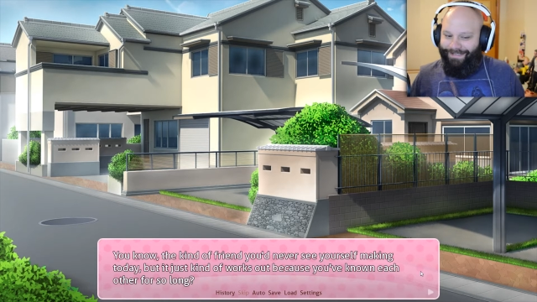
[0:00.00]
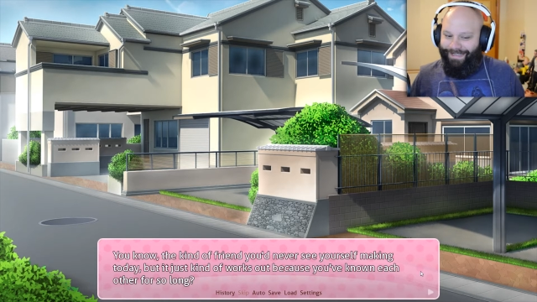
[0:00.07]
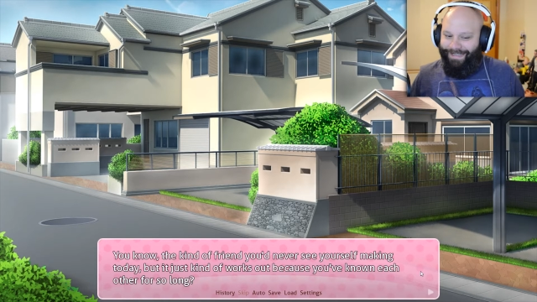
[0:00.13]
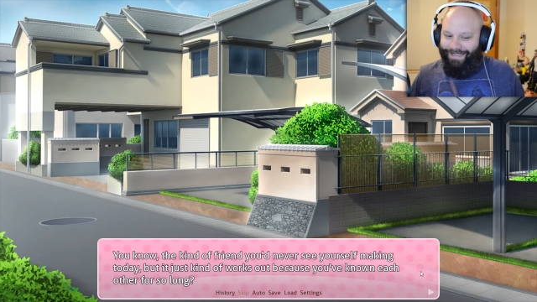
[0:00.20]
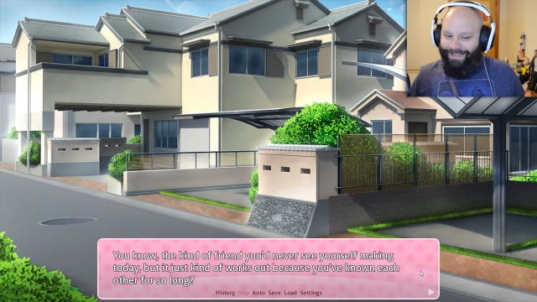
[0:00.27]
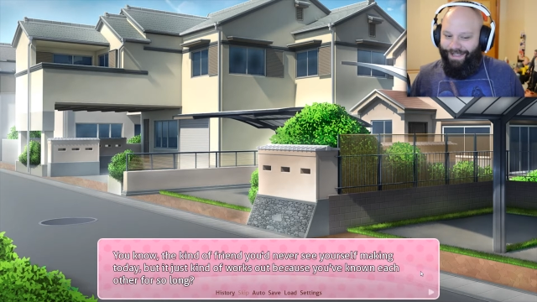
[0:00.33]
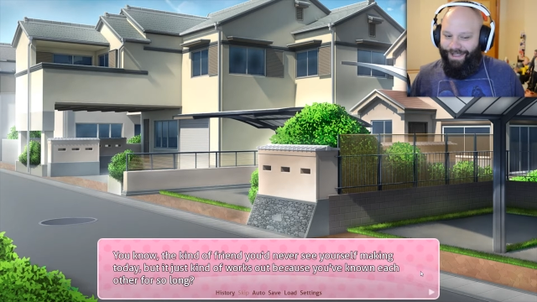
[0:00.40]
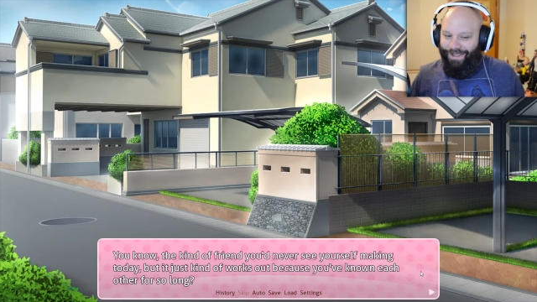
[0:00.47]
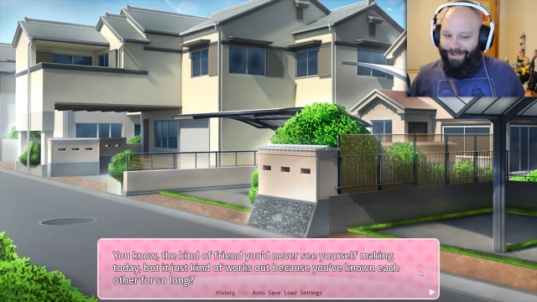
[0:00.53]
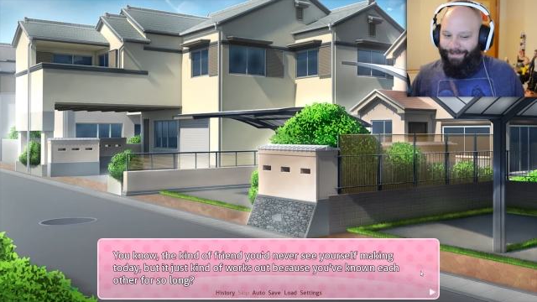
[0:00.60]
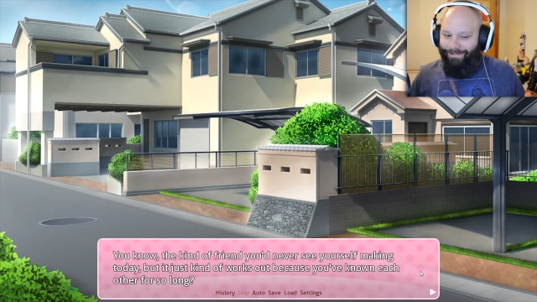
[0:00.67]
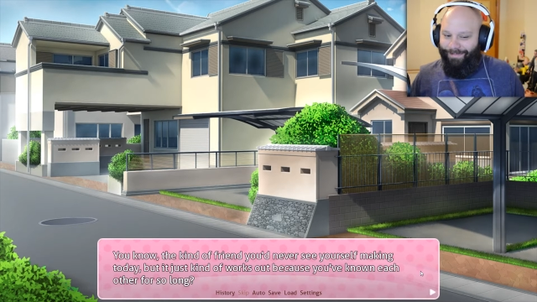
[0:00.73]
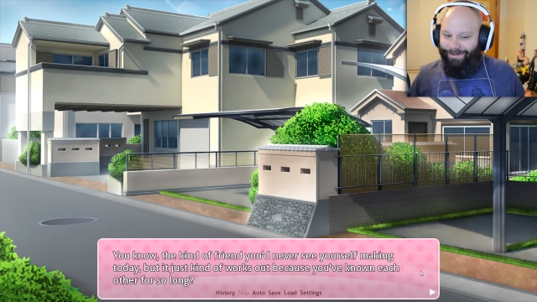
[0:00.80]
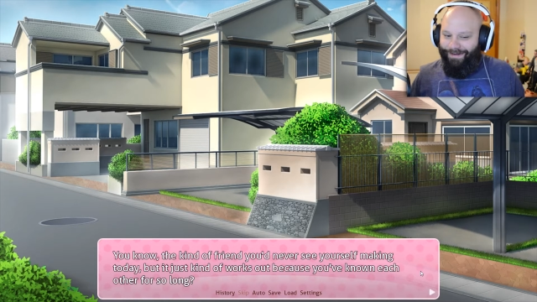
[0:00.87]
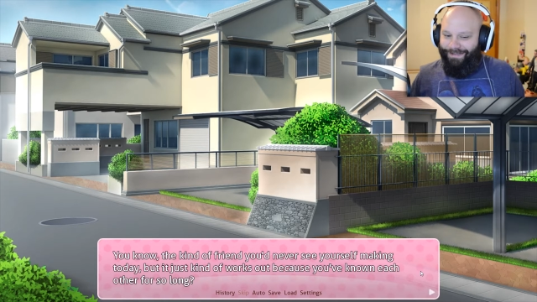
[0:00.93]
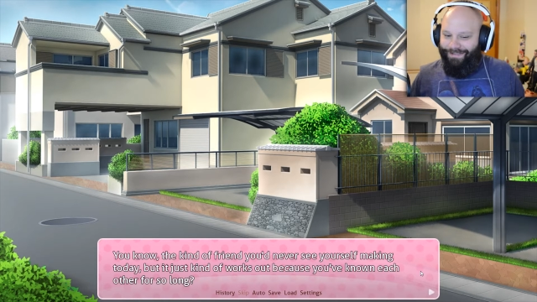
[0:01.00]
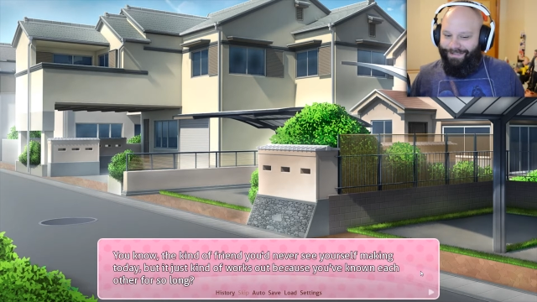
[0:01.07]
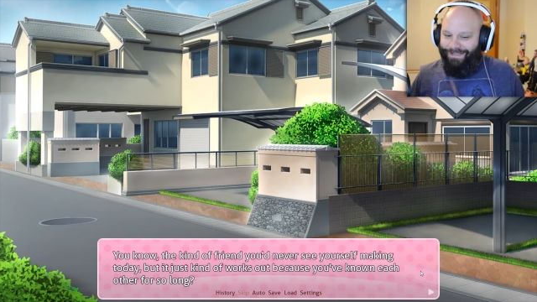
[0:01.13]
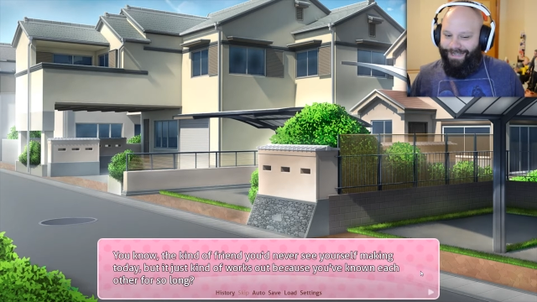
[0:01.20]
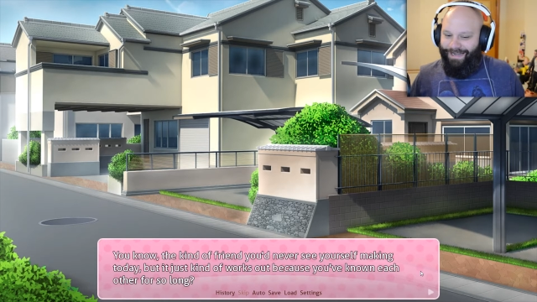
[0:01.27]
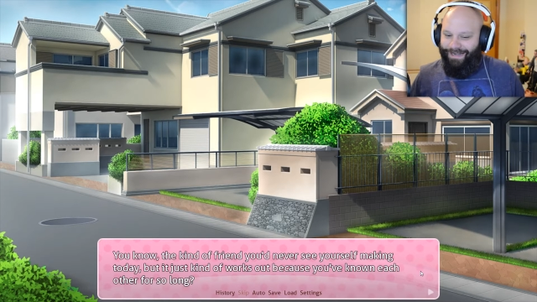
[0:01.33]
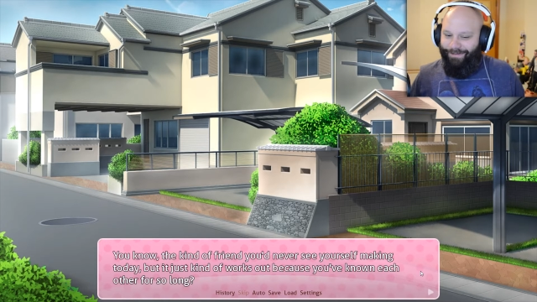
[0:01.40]
today, but it
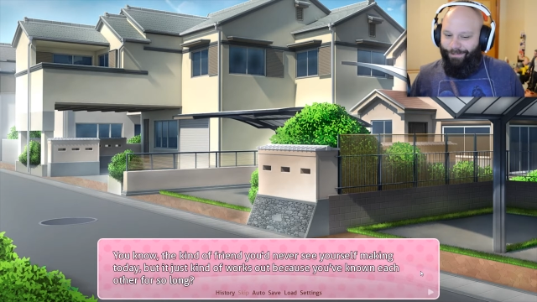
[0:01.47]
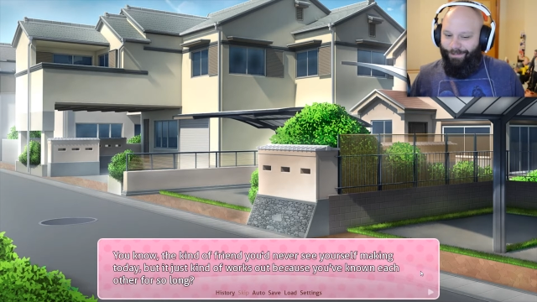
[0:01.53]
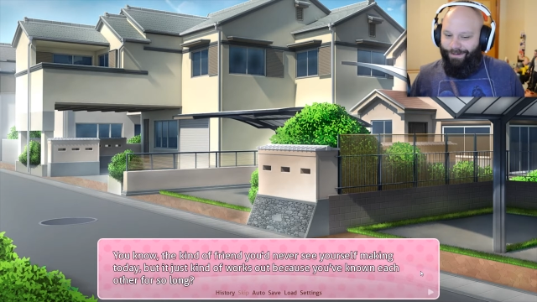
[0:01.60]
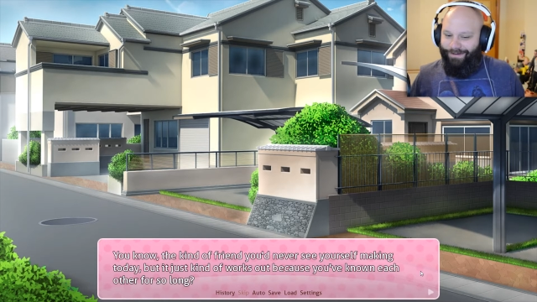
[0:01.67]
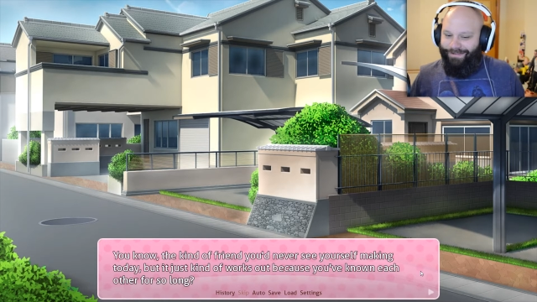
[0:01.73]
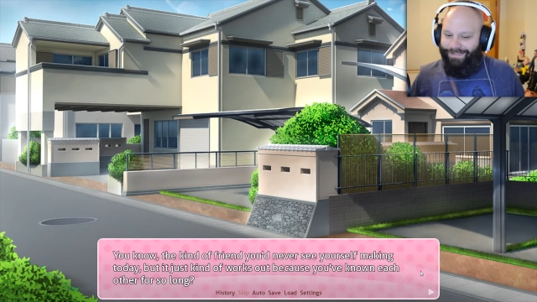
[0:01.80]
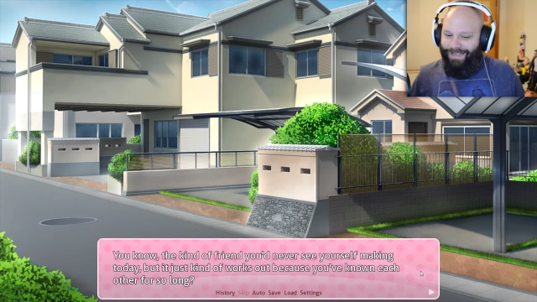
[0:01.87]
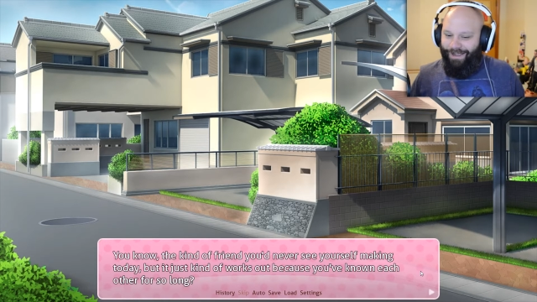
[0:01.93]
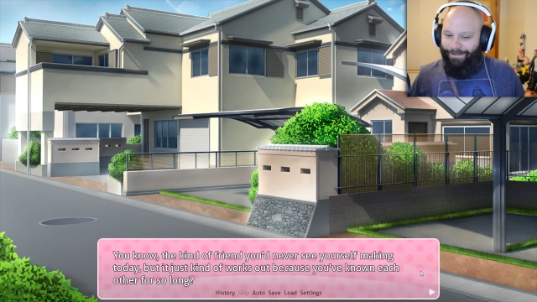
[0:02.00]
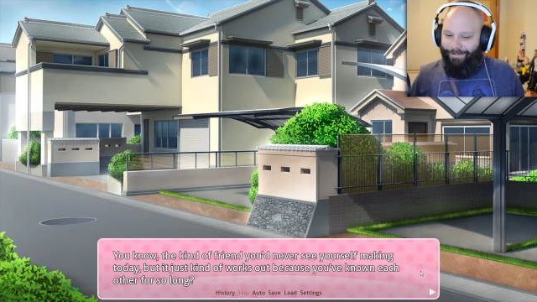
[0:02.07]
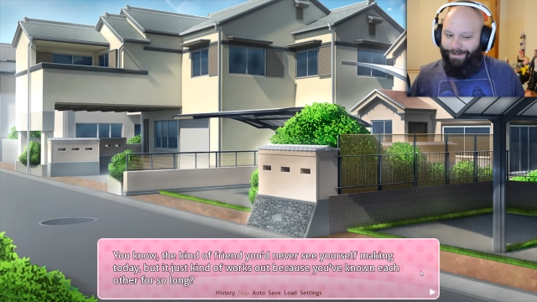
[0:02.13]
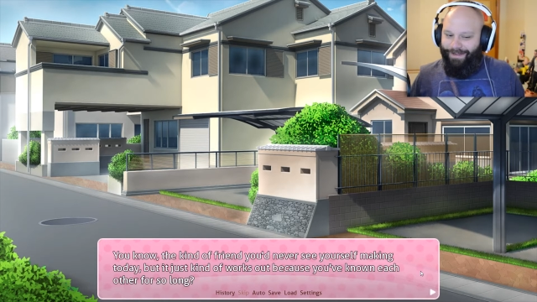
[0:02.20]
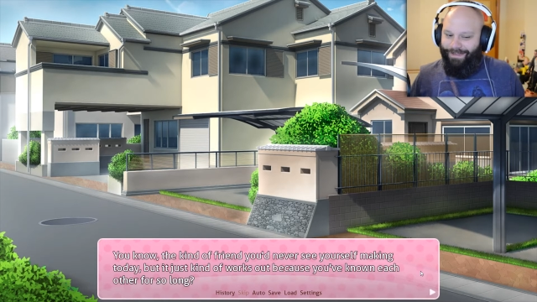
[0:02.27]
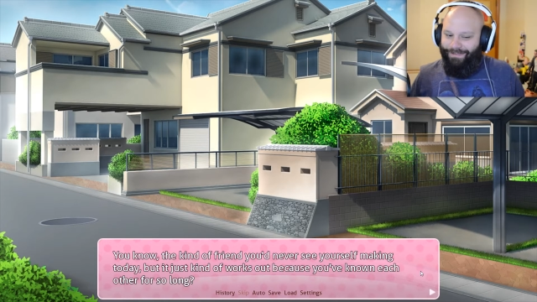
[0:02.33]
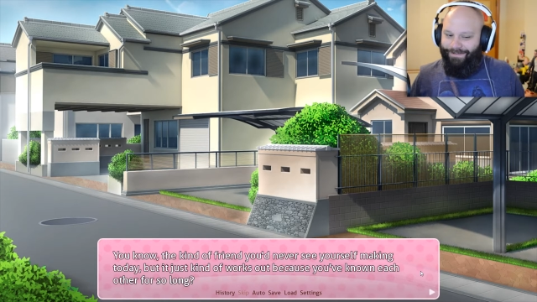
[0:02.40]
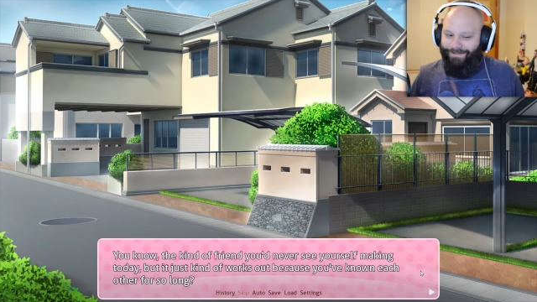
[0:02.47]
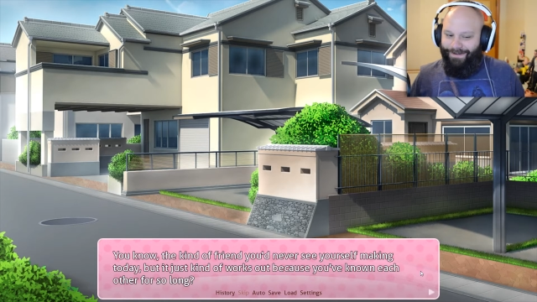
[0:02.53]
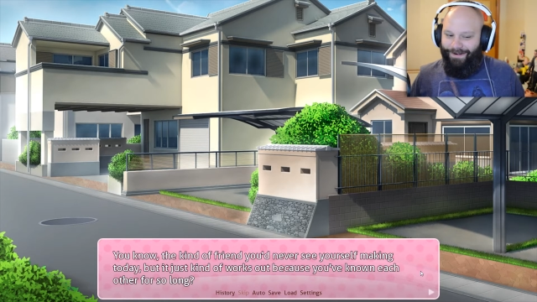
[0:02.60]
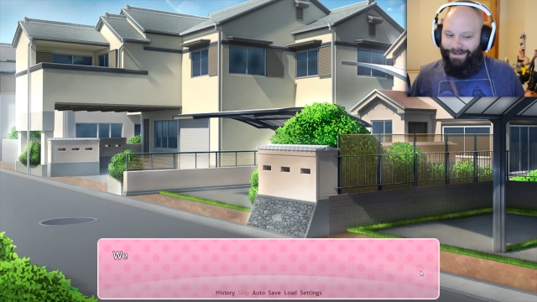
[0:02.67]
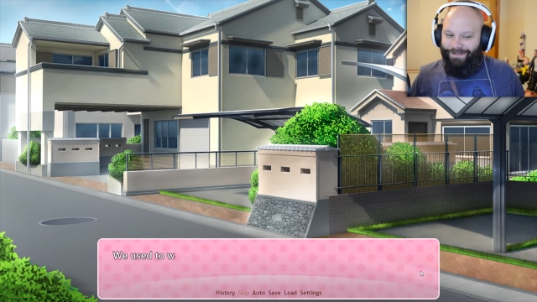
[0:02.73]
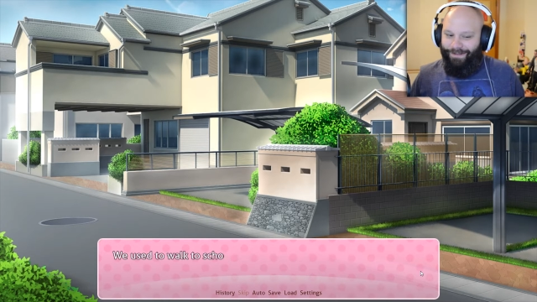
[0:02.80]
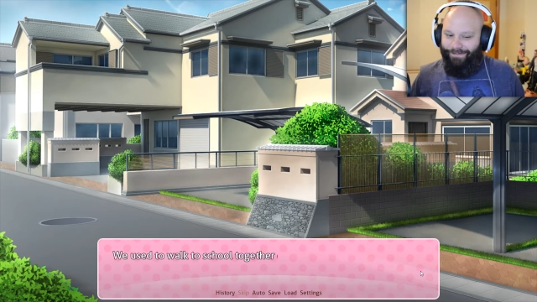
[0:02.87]
just kind of works out because you've
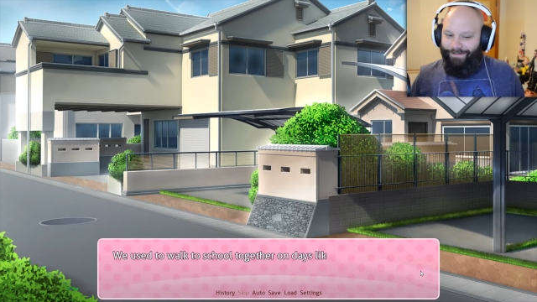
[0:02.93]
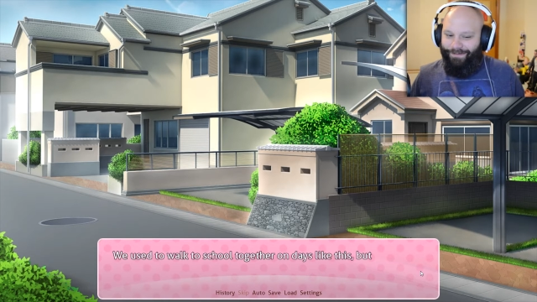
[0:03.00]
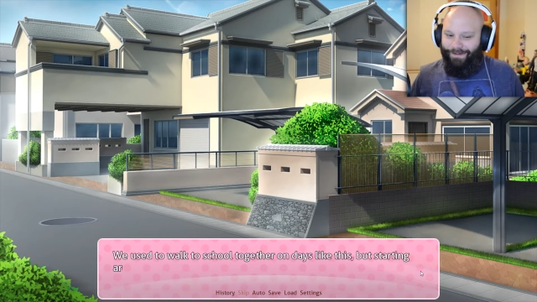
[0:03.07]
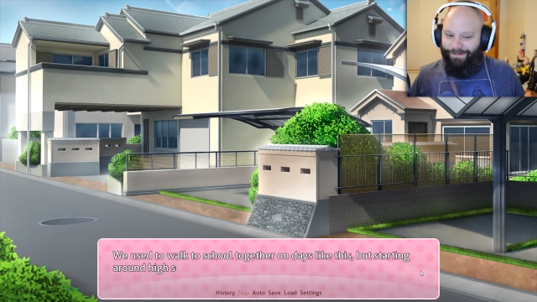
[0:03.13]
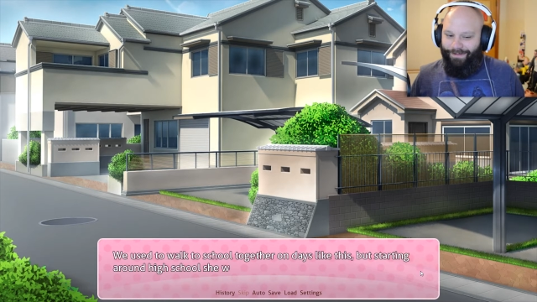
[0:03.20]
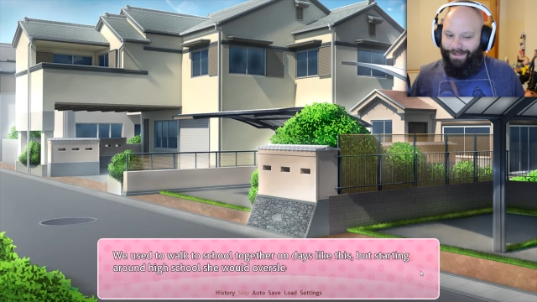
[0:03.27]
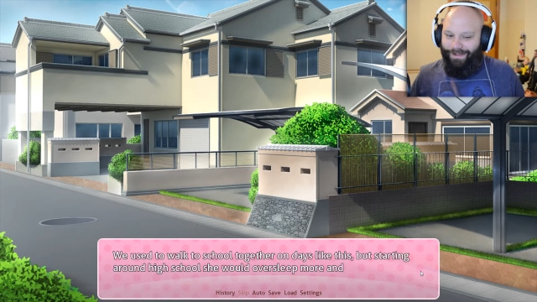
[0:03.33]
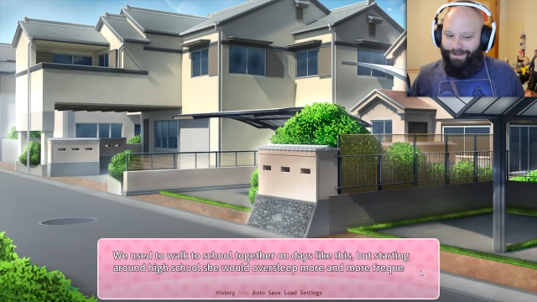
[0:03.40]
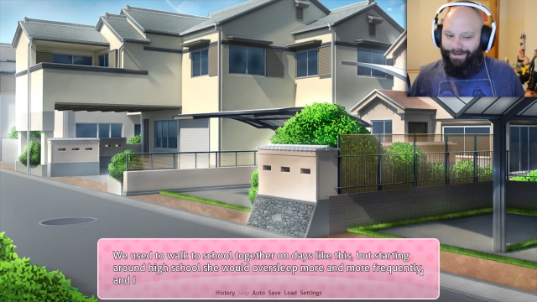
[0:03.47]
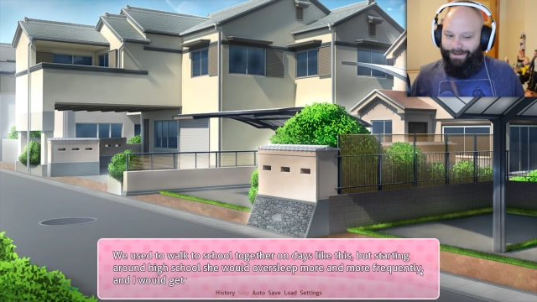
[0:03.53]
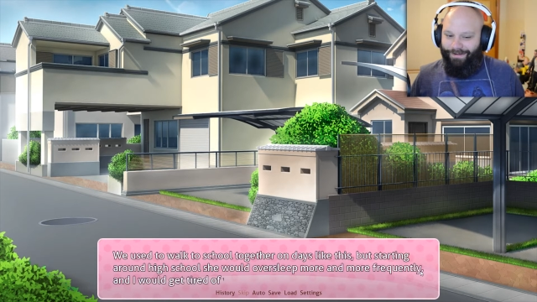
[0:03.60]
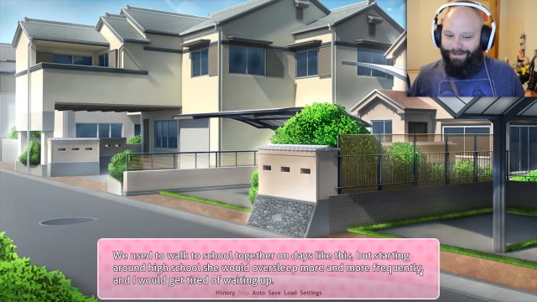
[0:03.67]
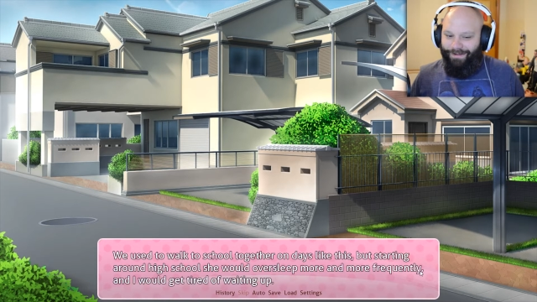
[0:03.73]
known each other for so long.